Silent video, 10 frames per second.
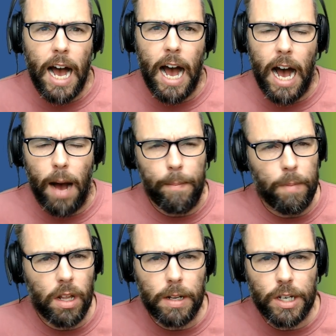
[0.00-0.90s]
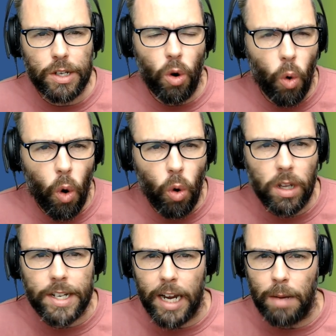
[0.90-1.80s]
Um, just all
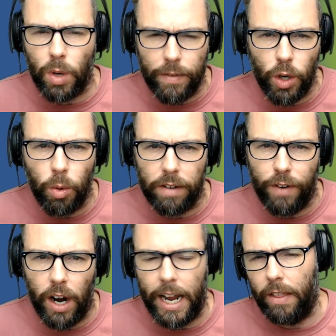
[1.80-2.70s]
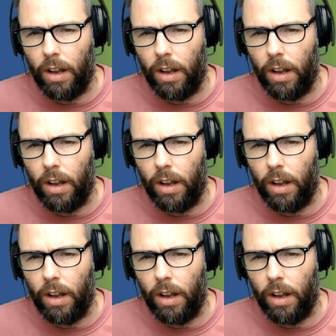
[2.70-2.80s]
the teams, whatever you want to find out, the